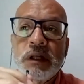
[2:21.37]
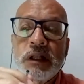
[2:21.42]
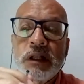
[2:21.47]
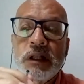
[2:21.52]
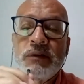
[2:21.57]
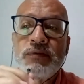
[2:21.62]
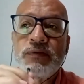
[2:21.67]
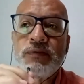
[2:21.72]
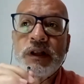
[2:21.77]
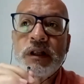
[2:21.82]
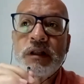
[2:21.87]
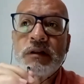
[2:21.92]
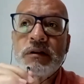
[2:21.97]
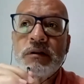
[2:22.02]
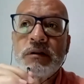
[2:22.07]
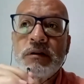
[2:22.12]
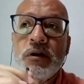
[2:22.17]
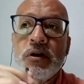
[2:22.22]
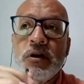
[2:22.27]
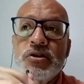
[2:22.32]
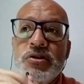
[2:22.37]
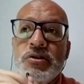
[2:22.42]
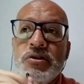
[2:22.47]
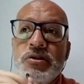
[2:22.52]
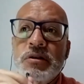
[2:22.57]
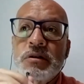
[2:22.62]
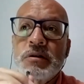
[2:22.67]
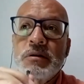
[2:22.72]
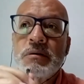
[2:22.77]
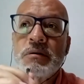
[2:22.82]
In Europe, it
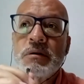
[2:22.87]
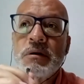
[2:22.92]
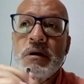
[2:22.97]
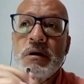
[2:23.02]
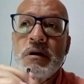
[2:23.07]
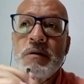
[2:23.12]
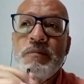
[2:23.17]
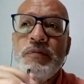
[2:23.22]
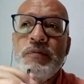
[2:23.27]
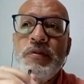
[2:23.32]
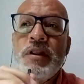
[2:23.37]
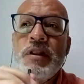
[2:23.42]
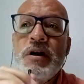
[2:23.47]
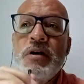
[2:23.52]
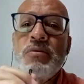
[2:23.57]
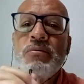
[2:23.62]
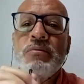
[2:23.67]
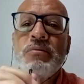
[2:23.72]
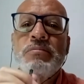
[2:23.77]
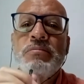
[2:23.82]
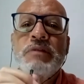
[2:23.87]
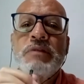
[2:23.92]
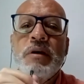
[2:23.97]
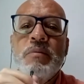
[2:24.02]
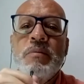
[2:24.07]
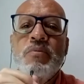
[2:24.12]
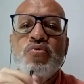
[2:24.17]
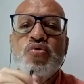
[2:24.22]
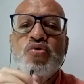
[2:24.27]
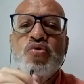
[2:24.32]
goes a little bit
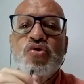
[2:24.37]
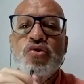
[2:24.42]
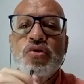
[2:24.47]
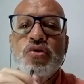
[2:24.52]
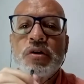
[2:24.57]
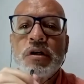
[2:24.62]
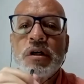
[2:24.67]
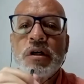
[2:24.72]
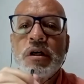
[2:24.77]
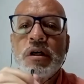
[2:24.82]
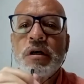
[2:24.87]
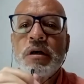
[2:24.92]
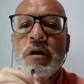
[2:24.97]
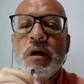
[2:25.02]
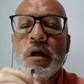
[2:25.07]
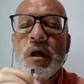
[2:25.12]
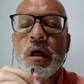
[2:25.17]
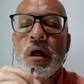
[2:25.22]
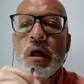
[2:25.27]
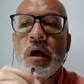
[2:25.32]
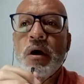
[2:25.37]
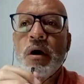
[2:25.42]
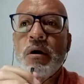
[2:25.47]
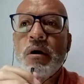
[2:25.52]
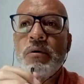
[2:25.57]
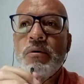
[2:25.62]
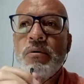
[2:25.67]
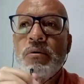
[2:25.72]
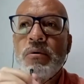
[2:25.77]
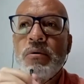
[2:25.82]
differently. In Portugal
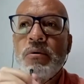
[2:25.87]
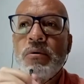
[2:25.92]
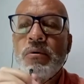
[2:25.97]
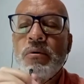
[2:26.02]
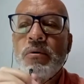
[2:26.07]
also.